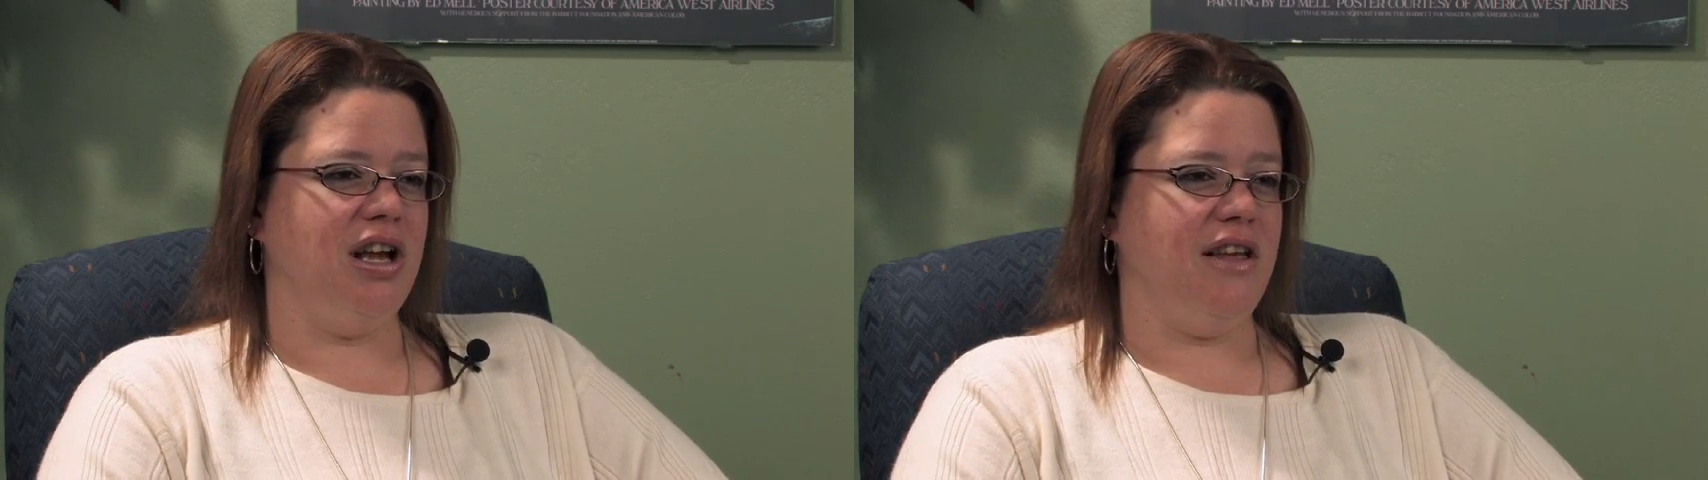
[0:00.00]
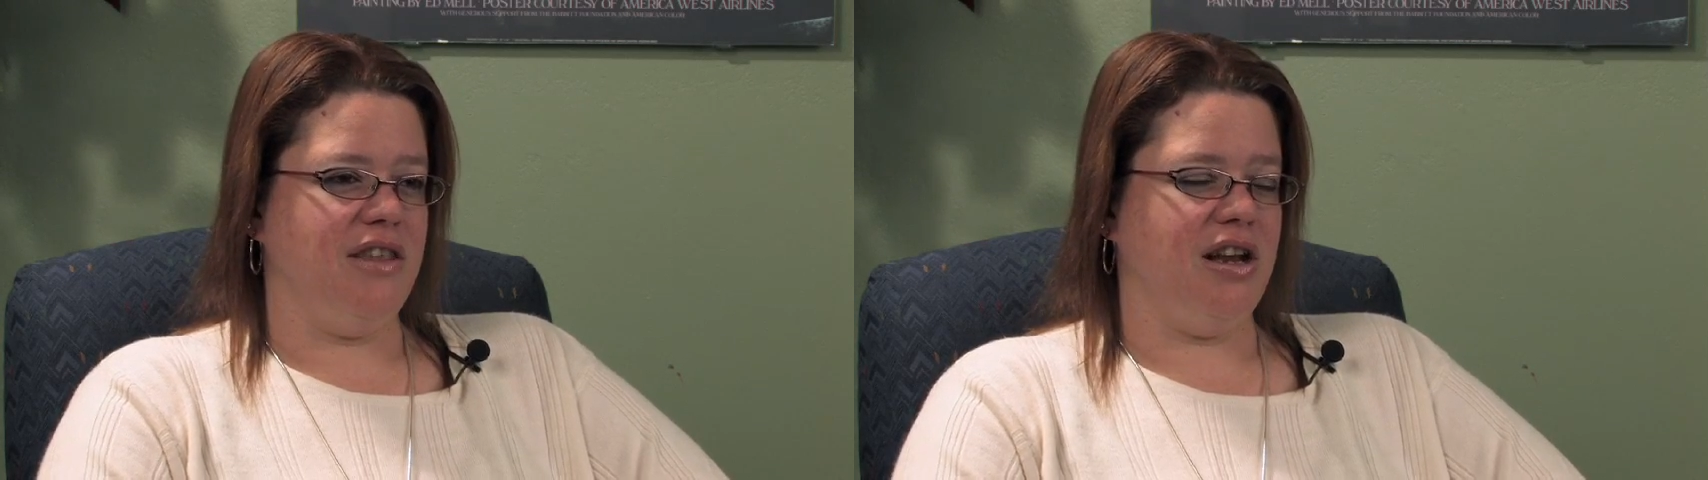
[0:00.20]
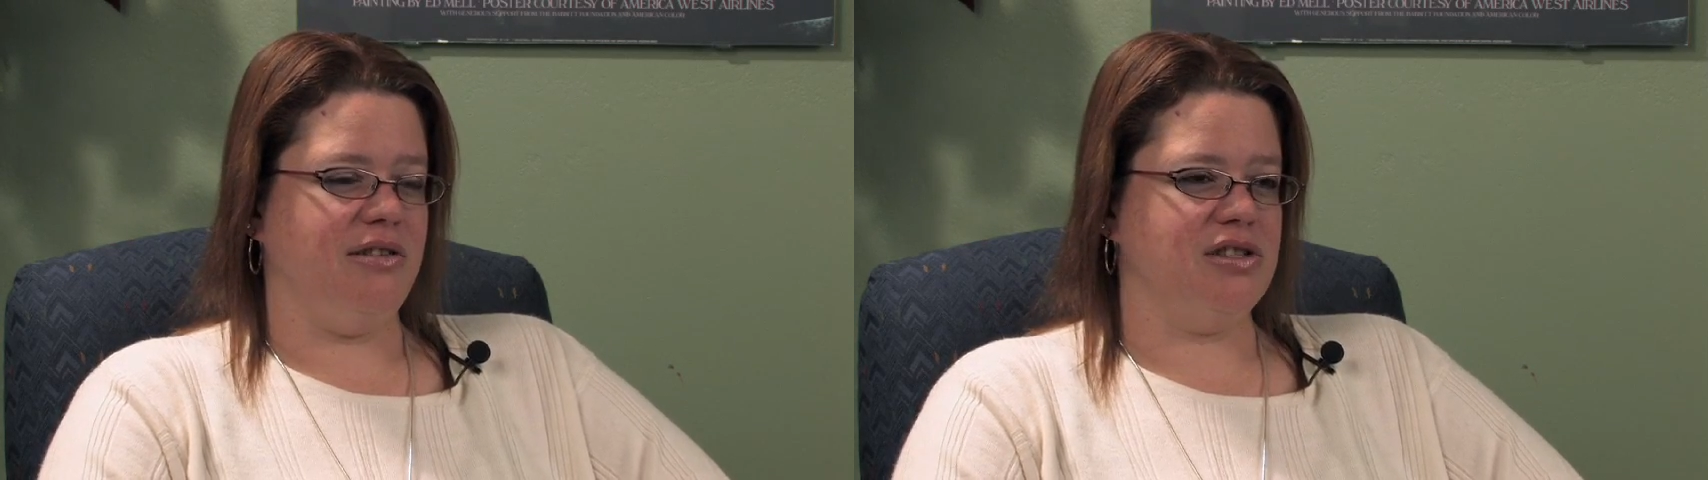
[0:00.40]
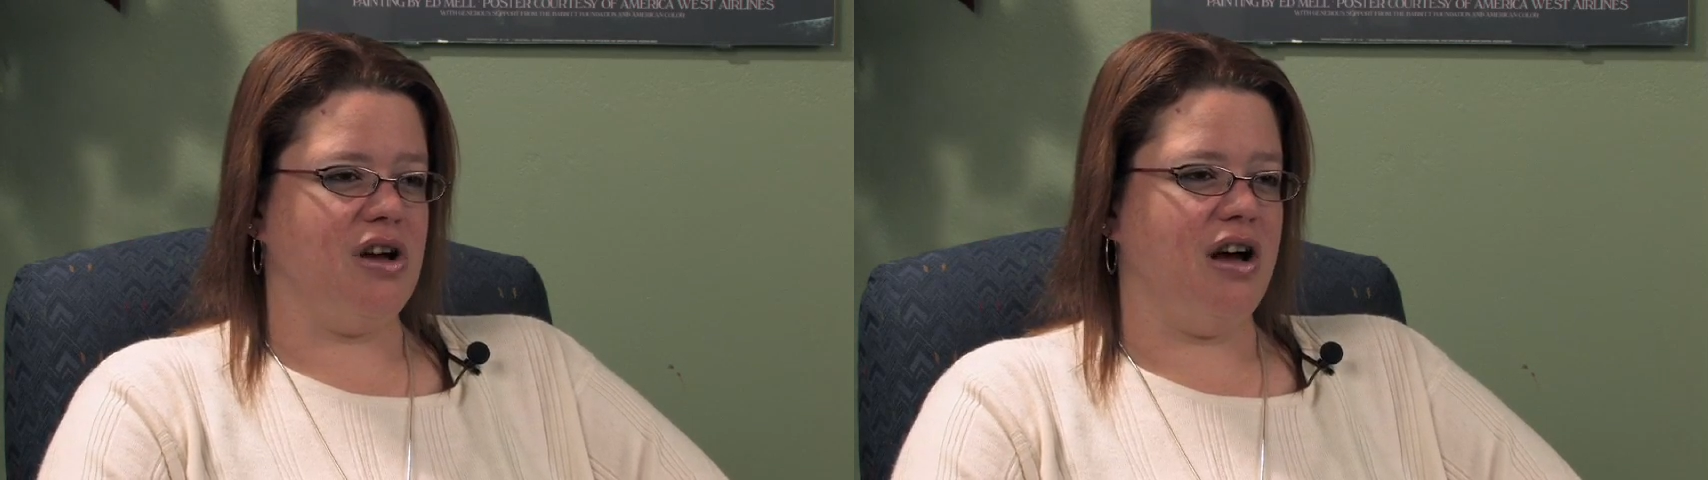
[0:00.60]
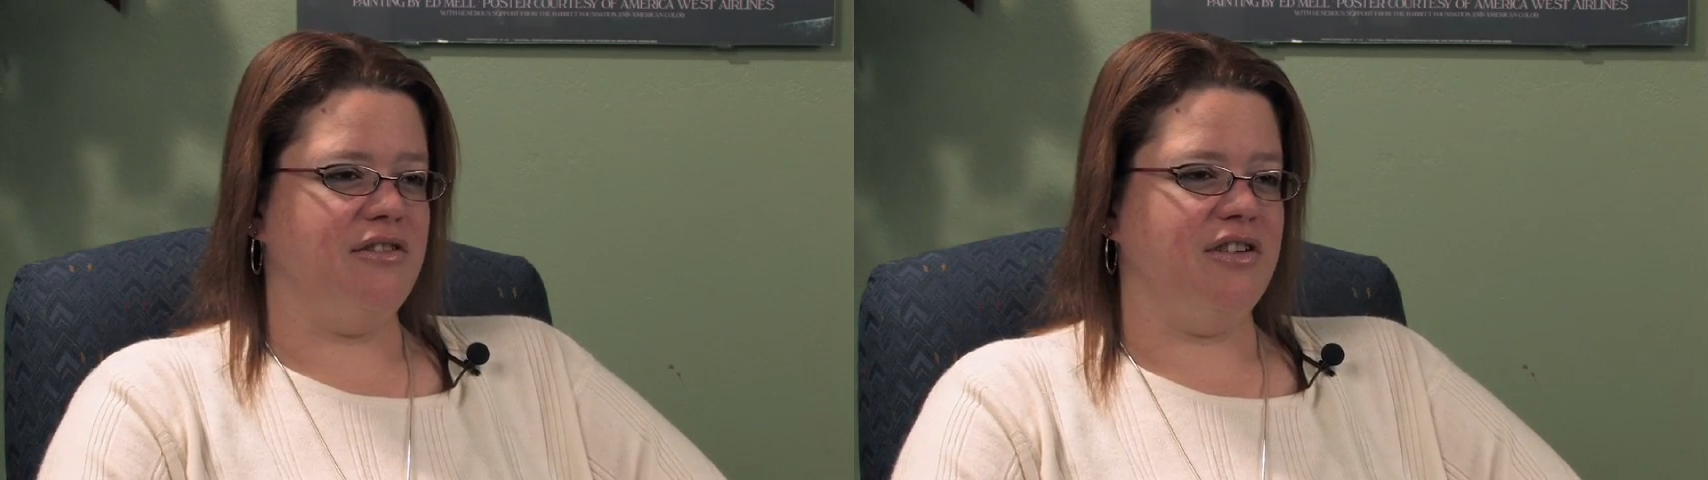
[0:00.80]
and then I was
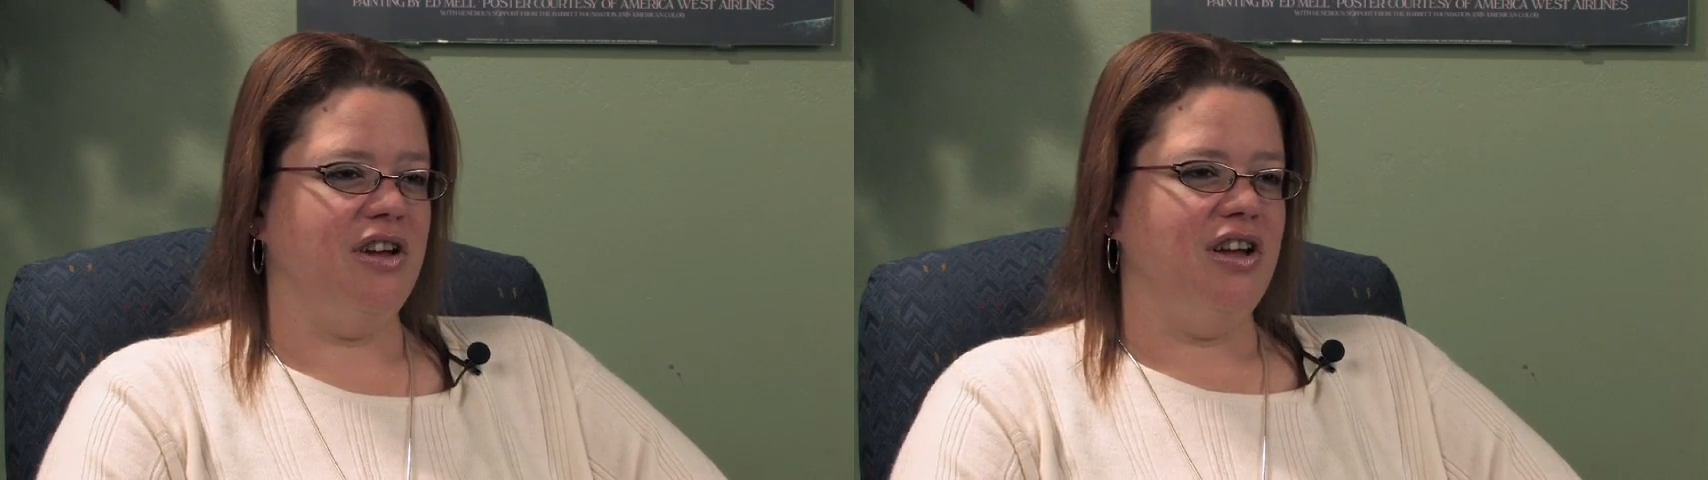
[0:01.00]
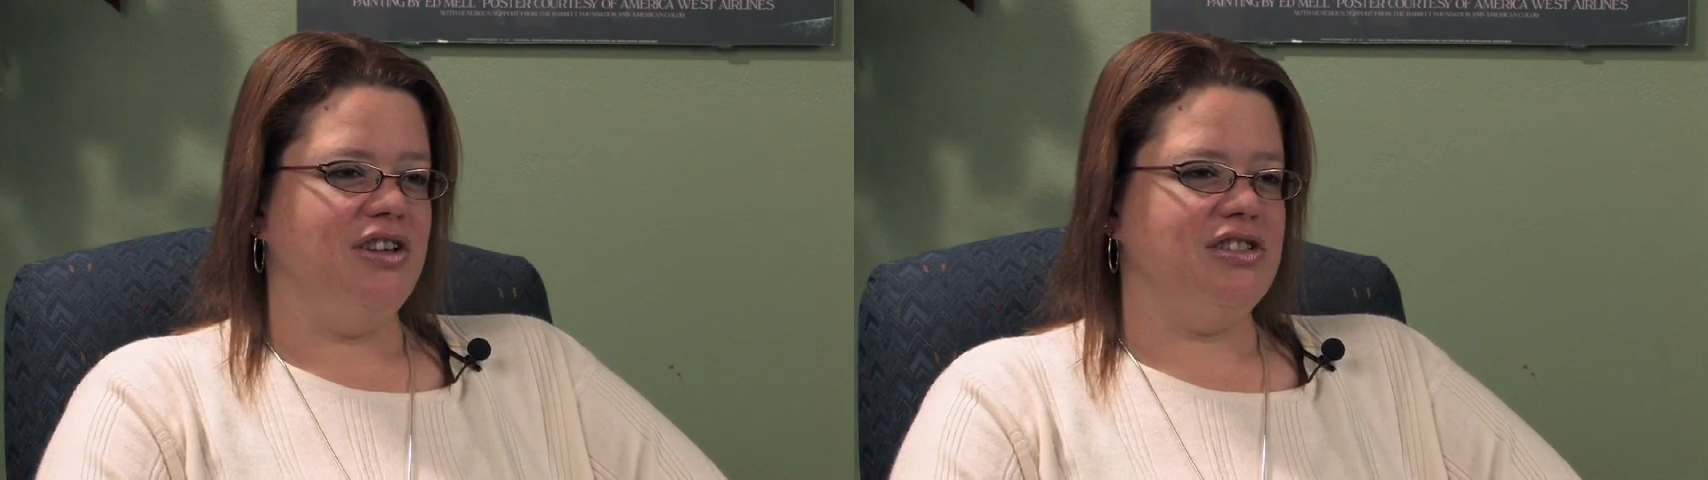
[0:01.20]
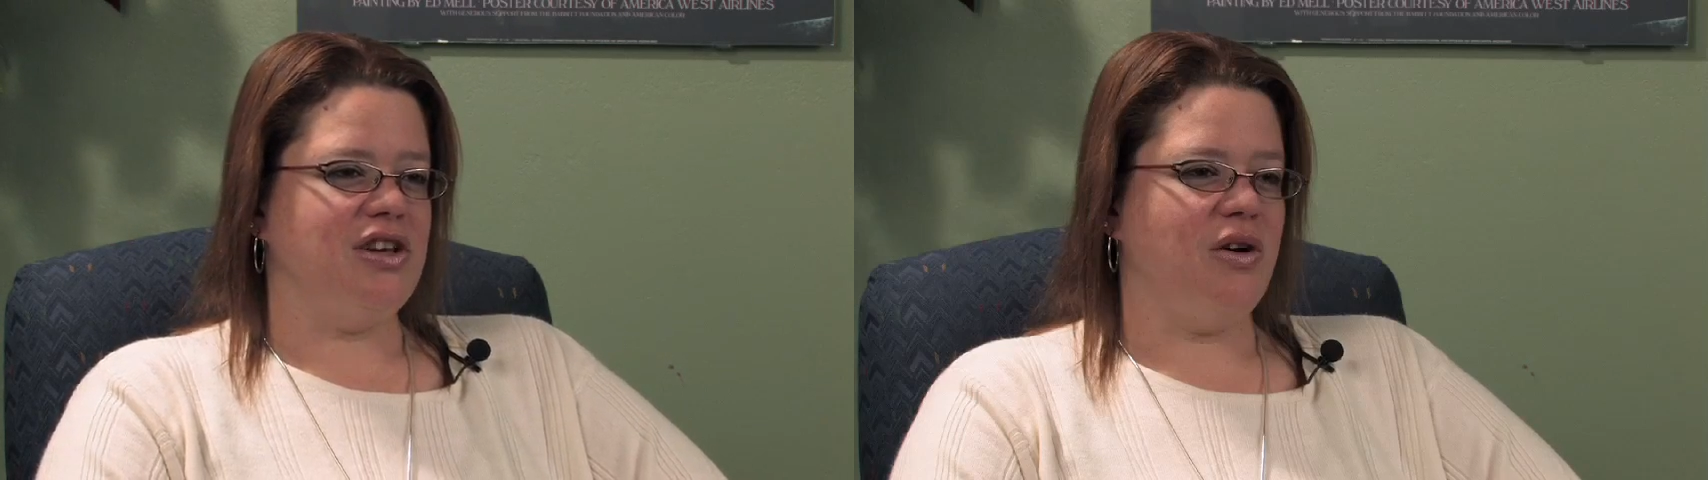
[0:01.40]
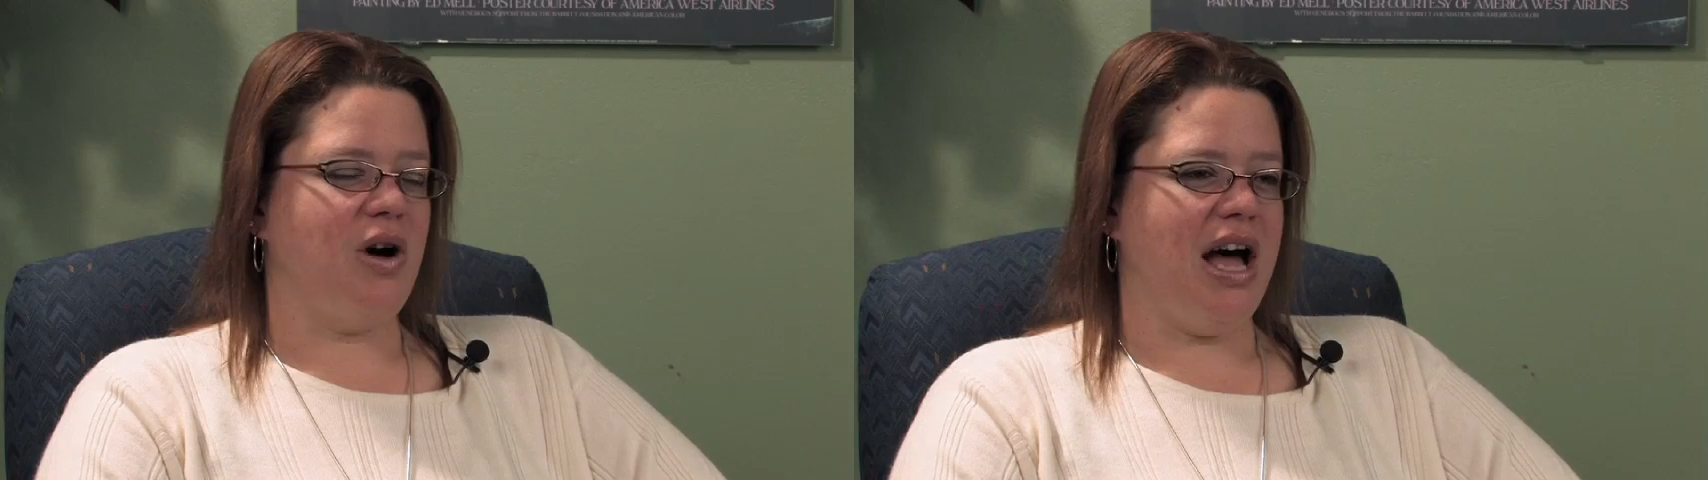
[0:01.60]
off. So